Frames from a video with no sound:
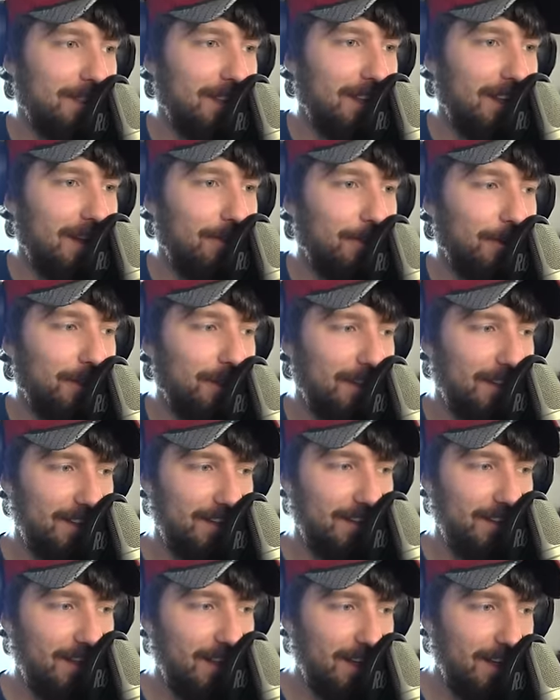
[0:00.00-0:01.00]
still able
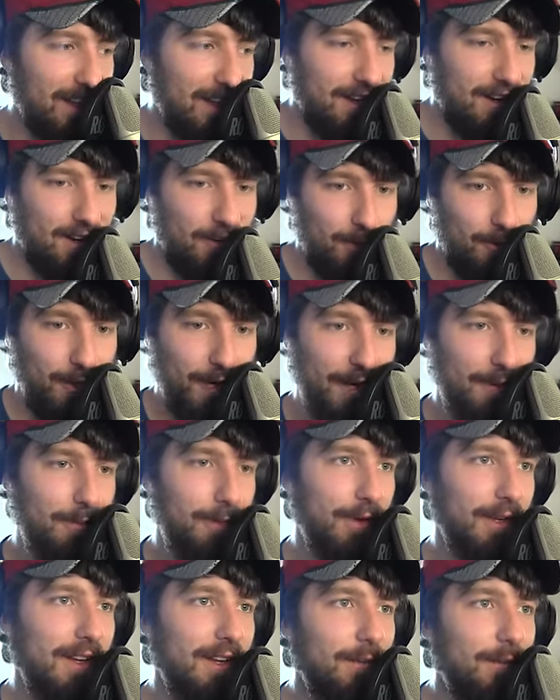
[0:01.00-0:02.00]
to, or
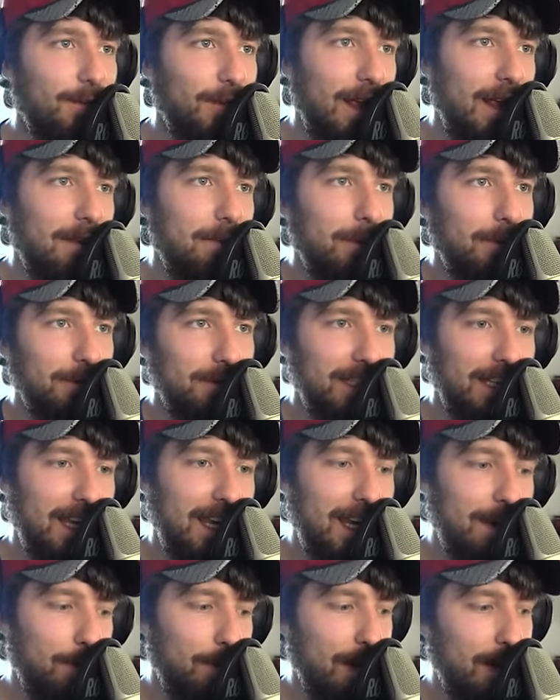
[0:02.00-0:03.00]
able, able to
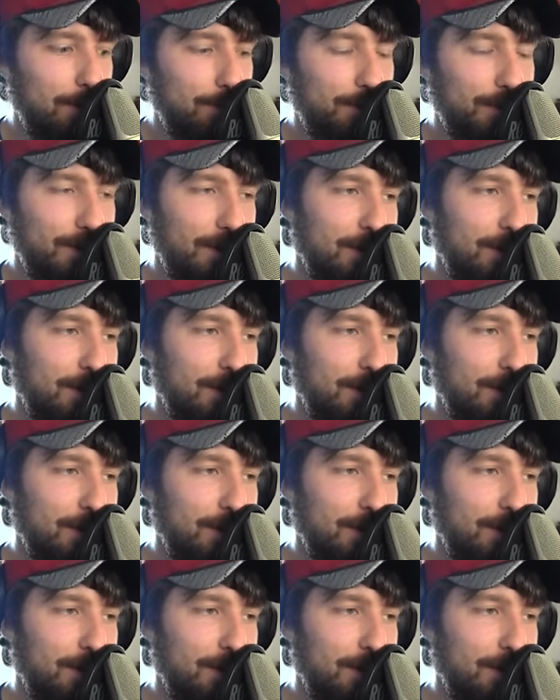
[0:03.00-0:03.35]
keep up.